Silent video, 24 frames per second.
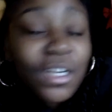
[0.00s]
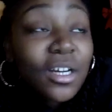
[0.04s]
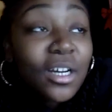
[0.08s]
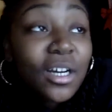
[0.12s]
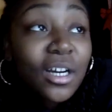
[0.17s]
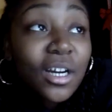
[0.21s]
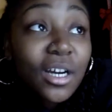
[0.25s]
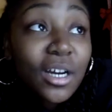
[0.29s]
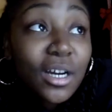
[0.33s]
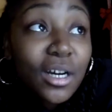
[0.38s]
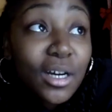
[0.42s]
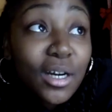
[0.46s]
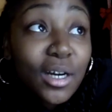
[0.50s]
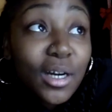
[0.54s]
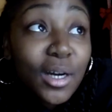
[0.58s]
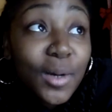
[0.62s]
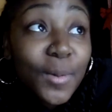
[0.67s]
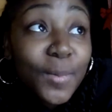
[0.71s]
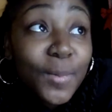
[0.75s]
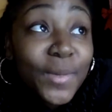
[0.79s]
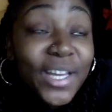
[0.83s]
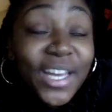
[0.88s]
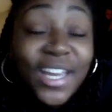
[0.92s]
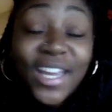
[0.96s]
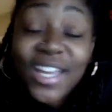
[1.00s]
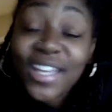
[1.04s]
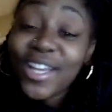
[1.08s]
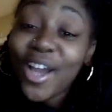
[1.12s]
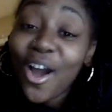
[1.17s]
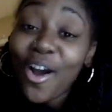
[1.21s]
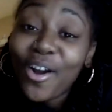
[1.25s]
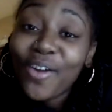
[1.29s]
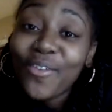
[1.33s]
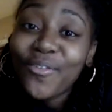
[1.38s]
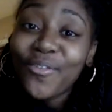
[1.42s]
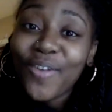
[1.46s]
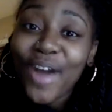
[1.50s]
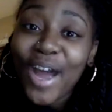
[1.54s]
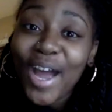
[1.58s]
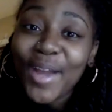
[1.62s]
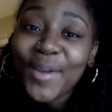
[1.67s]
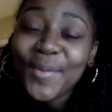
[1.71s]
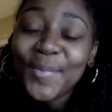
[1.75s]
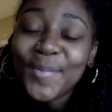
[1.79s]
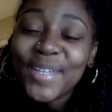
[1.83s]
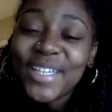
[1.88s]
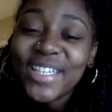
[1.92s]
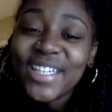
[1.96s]
And y'all can
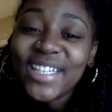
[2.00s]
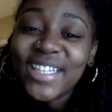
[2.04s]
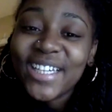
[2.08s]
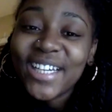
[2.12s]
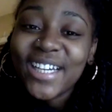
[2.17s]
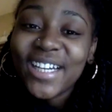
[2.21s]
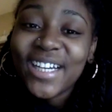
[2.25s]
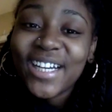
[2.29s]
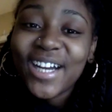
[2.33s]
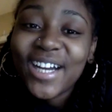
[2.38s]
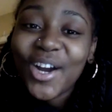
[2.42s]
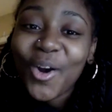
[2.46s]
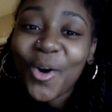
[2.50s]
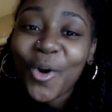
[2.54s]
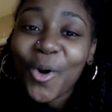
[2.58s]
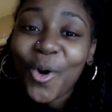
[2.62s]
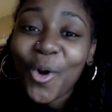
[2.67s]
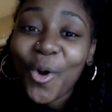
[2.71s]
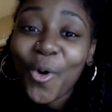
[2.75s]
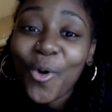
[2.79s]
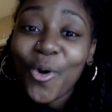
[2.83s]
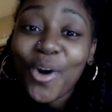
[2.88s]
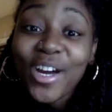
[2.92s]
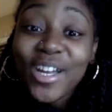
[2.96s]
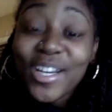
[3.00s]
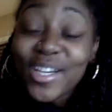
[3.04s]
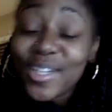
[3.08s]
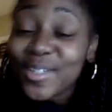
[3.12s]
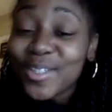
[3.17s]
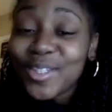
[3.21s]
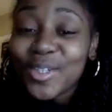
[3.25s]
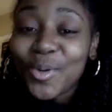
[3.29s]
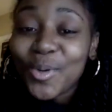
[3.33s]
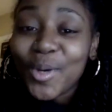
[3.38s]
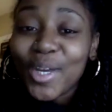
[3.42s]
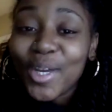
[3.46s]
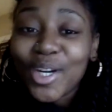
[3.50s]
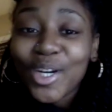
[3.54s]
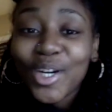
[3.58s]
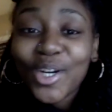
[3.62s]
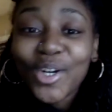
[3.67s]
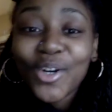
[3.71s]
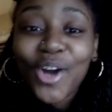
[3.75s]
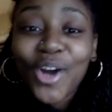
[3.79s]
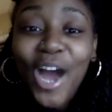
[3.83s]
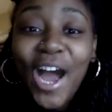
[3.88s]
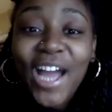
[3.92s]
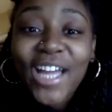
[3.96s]
find me on
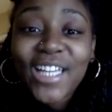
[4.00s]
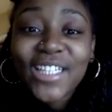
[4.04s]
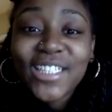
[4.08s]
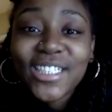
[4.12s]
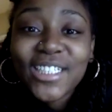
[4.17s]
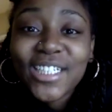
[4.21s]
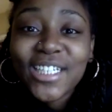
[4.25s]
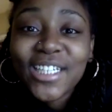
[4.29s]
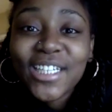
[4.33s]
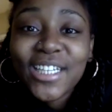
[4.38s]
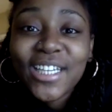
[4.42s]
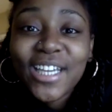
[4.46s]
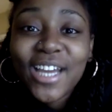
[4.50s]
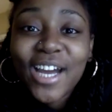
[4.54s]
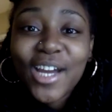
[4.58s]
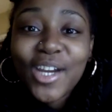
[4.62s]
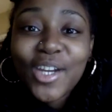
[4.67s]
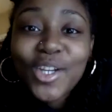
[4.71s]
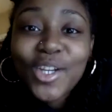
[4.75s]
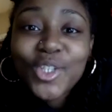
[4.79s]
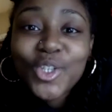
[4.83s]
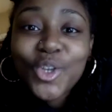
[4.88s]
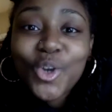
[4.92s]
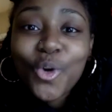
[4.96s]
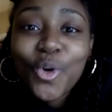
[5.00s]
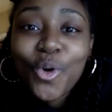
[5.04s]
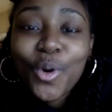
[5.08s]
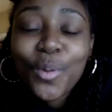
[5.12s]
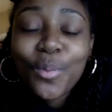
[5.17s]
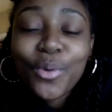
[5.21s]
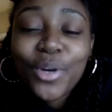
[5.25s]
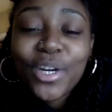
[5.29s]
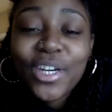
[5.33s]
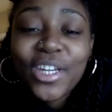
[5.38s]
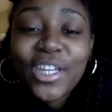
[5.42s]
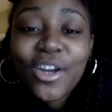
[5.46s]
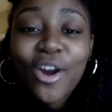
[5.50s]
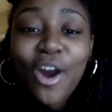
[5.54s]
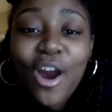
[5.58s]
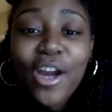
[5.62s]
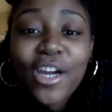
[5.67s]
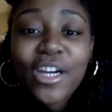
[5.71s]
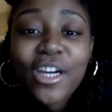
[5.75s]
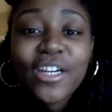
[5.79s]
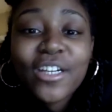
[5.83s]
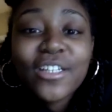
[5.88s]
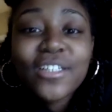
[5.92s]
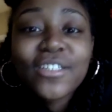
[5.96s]
Twitter, IG Brittney
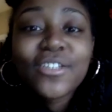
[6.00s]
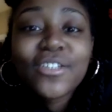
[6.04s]
Carter.